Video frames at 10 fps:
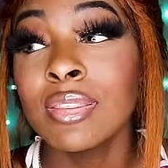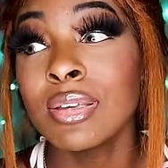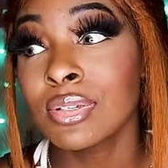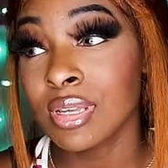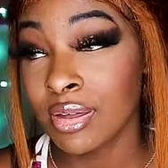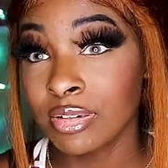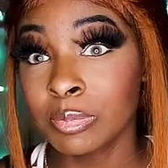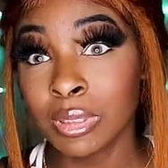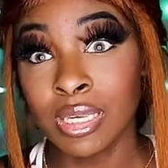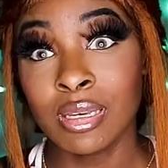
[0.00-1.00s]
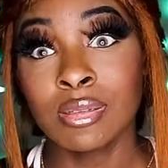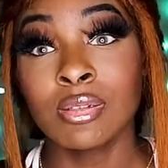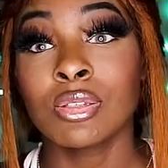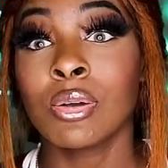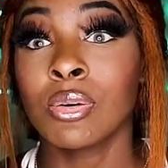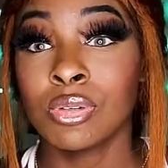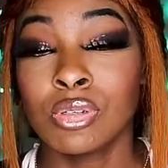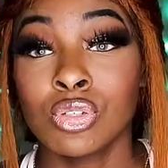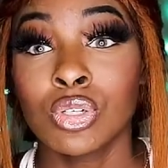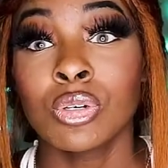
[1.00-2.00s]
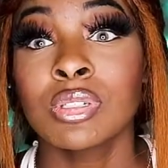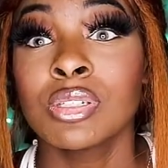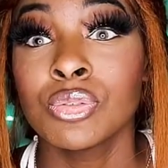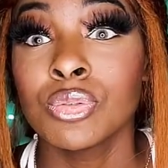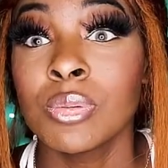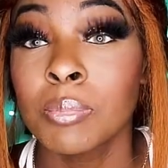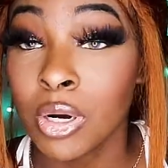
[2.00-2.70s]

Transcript: There's other plans, so you should go to